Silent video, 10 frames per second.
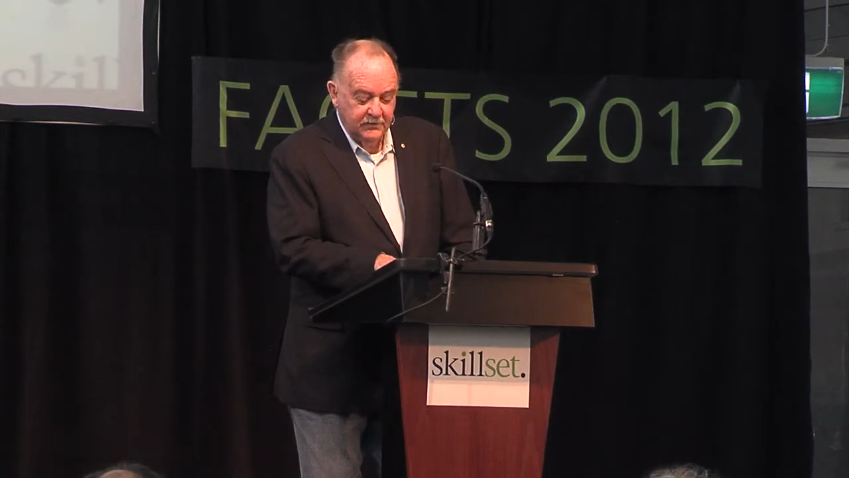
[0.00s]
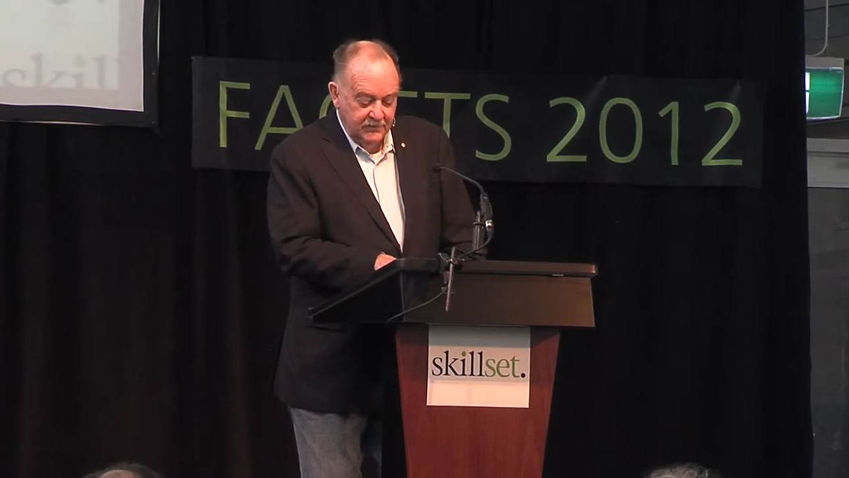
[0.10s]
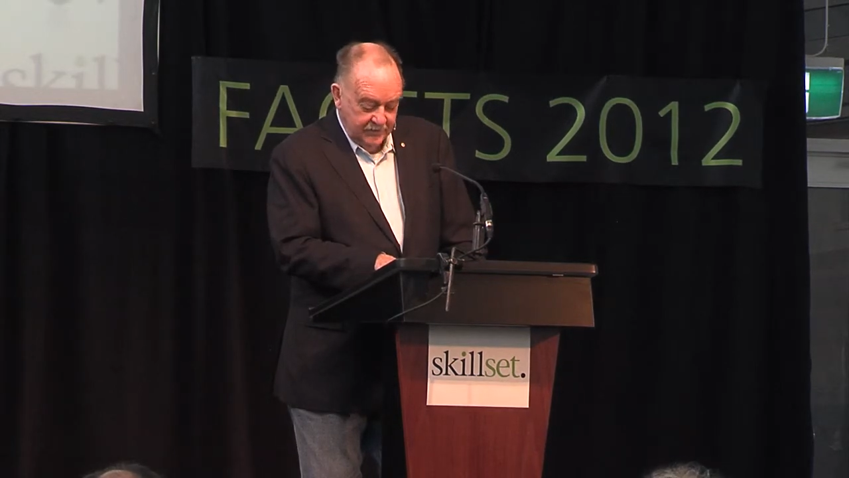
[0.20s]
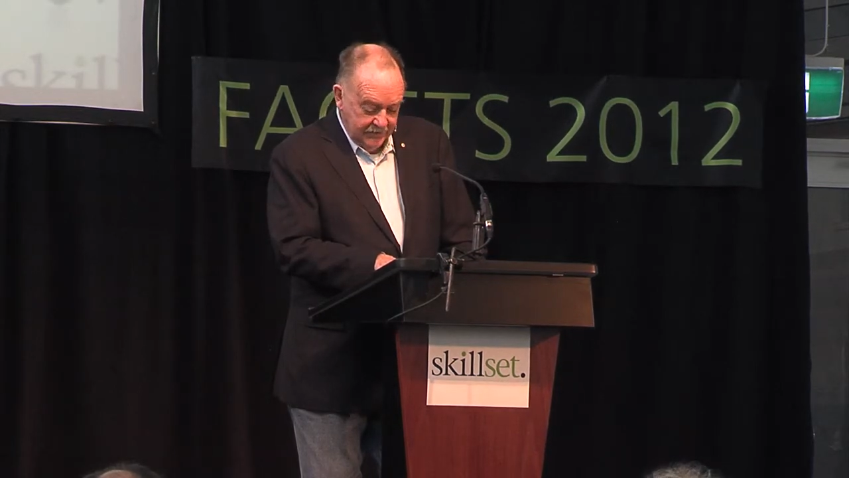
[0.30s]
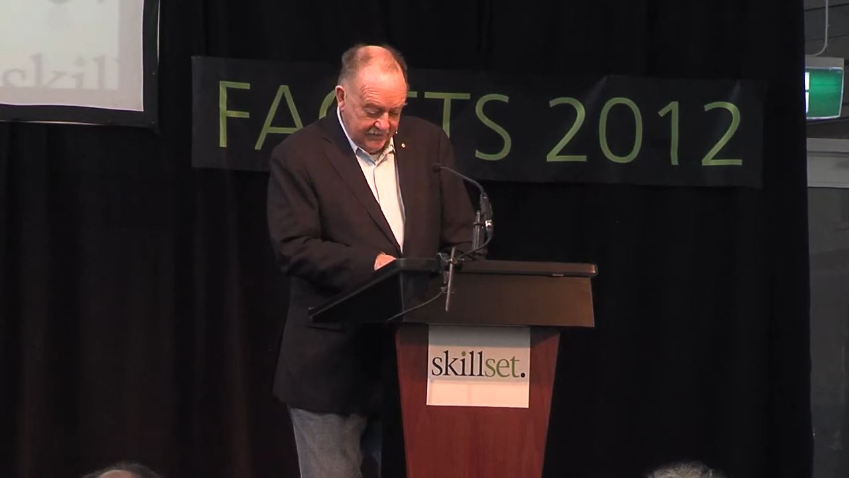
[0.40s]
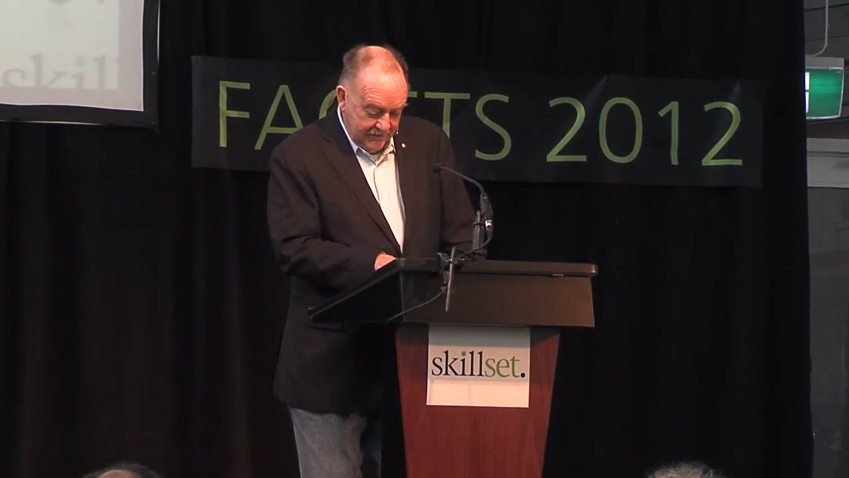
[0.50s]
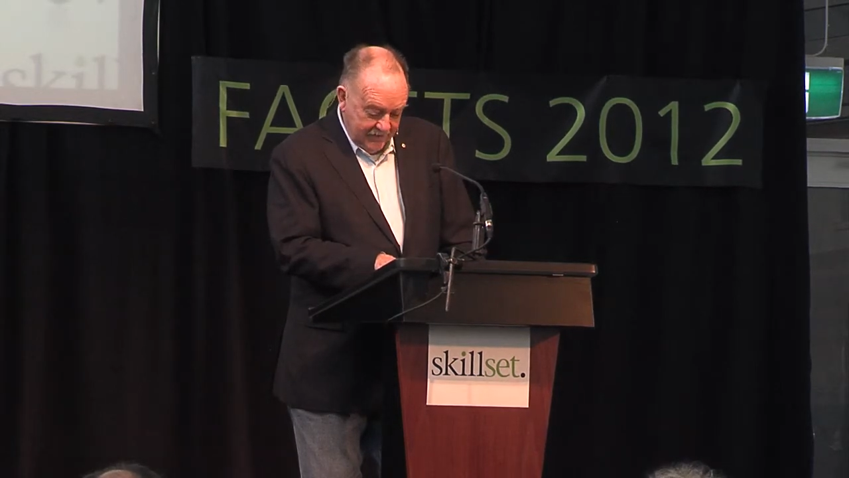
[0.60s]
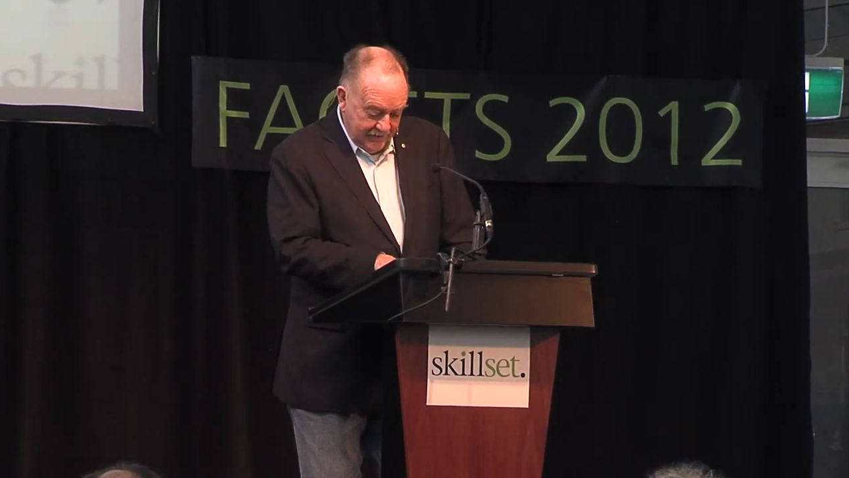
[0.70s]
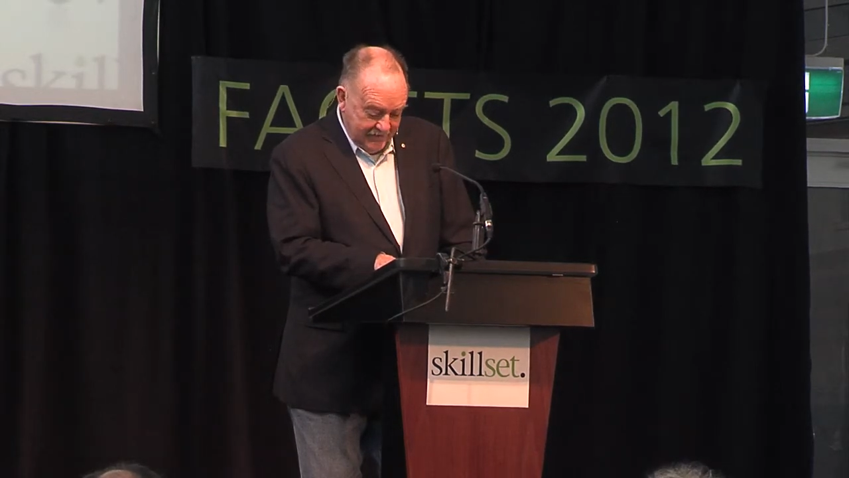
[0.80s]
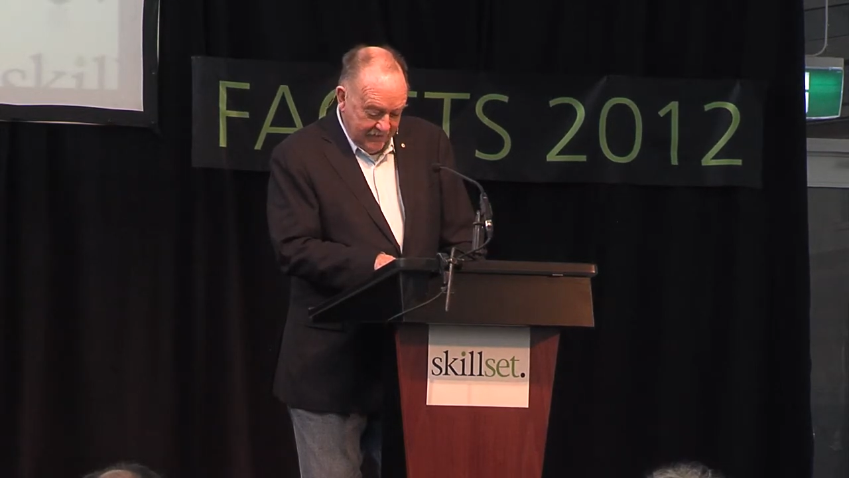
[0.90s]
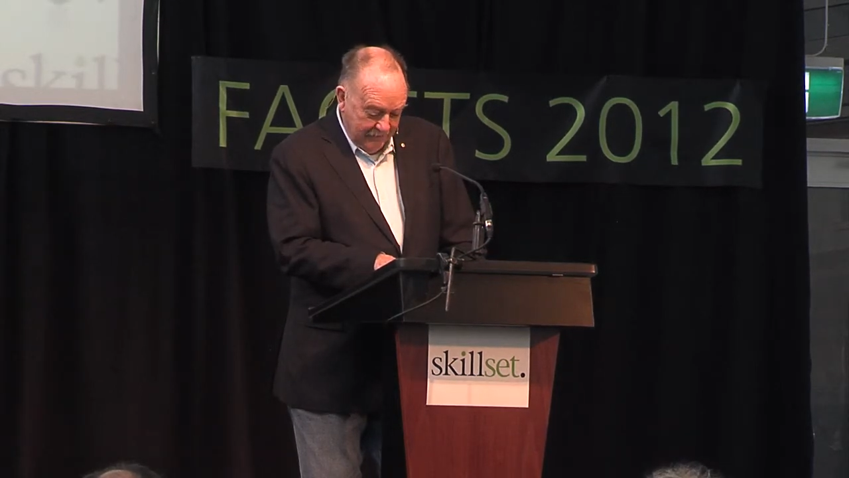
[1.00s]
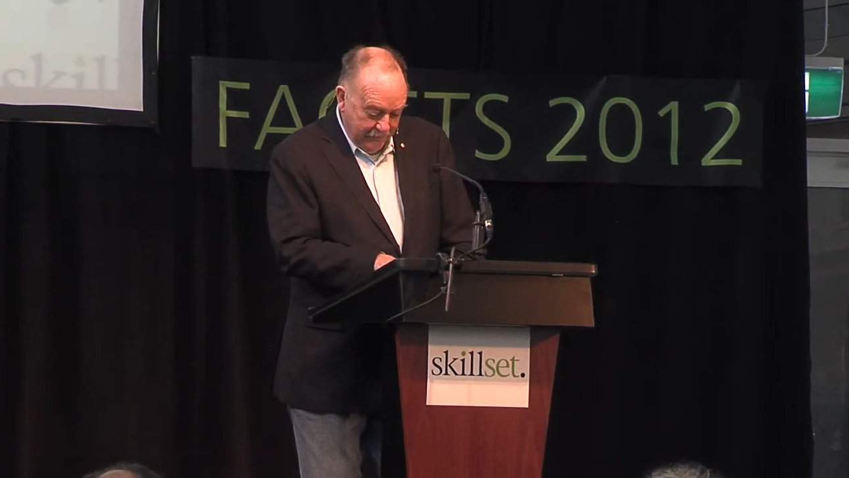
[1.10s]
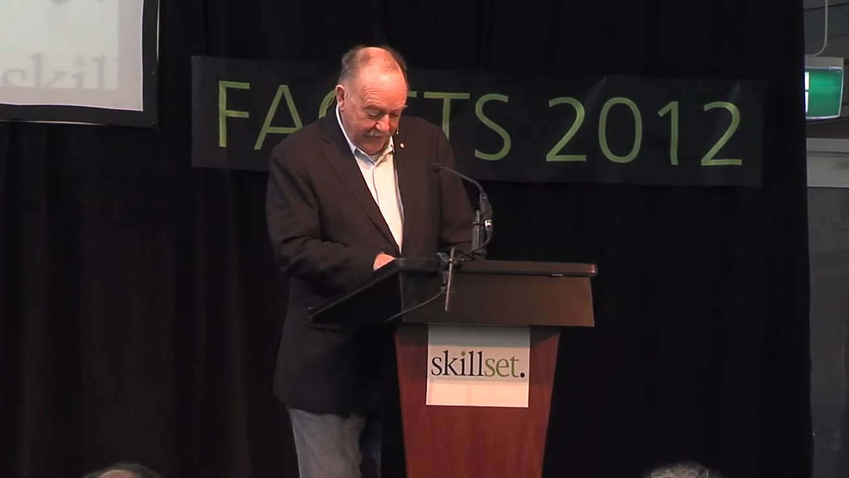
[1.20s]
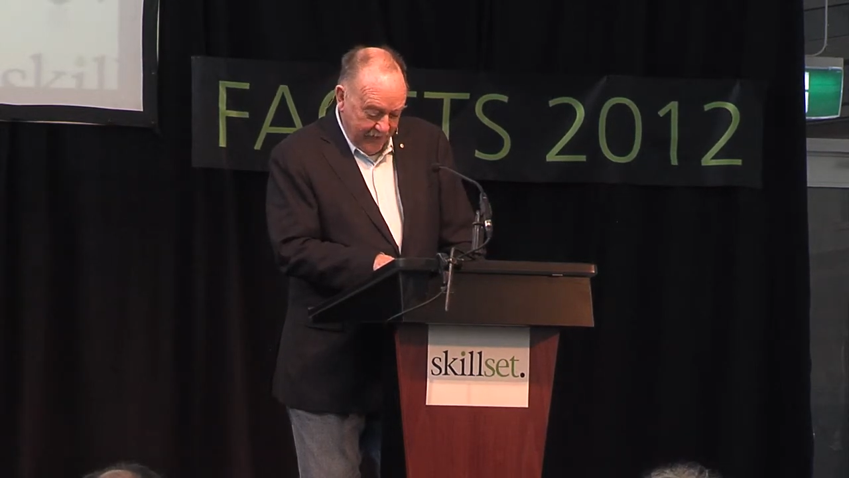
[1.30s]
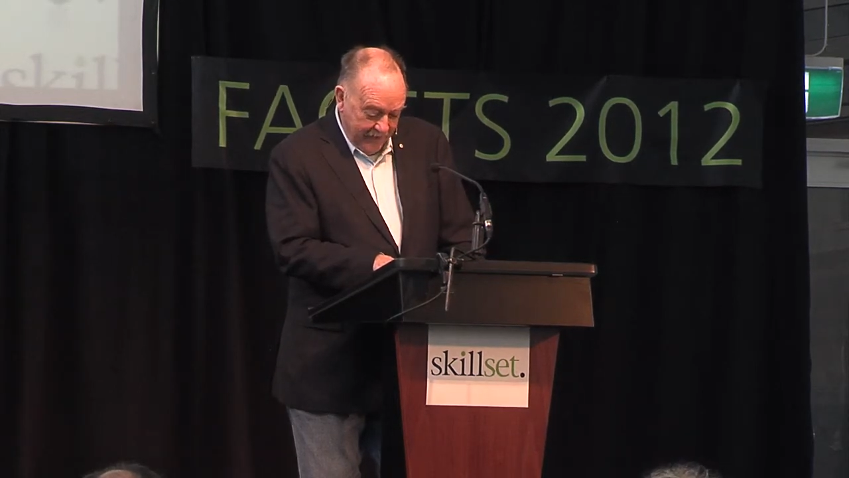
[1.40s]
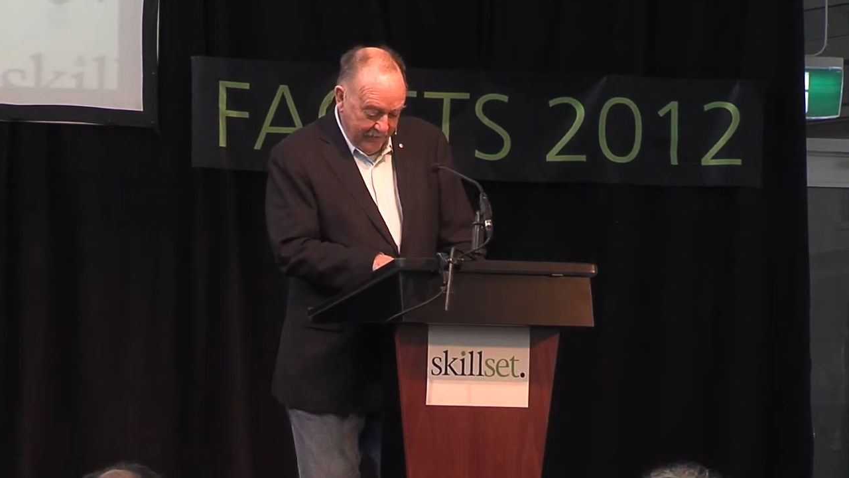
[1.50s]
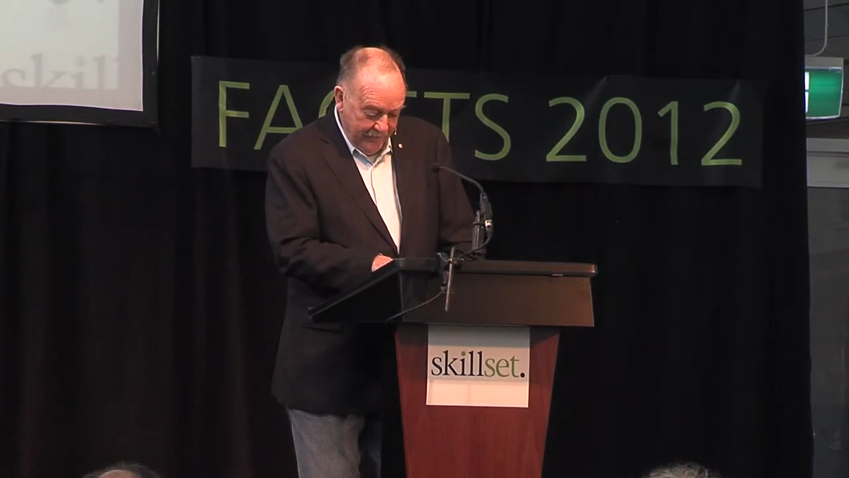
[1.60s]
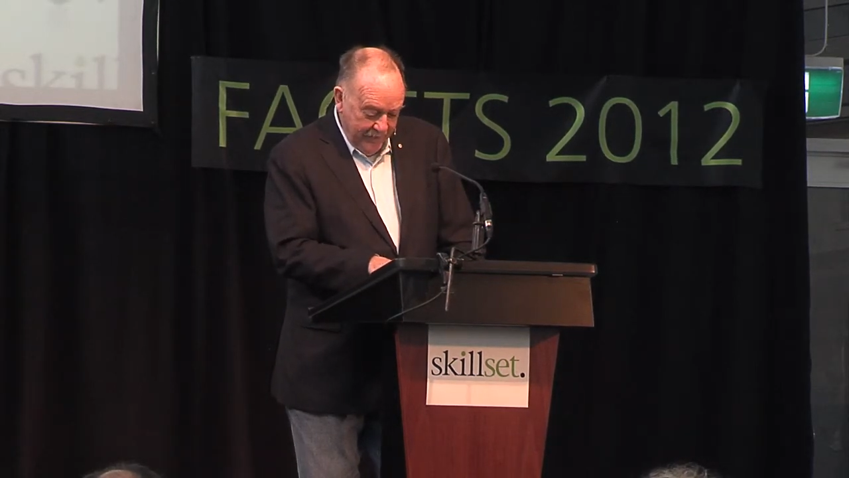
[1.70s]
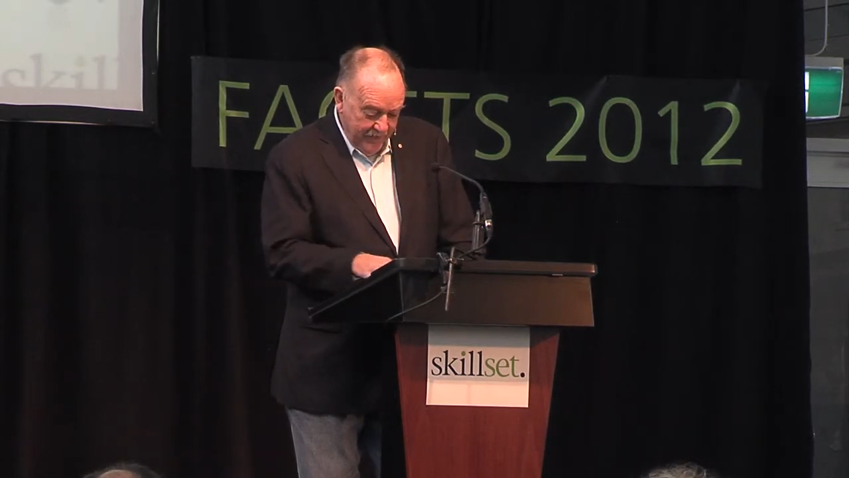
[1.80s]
to, to, see that same power.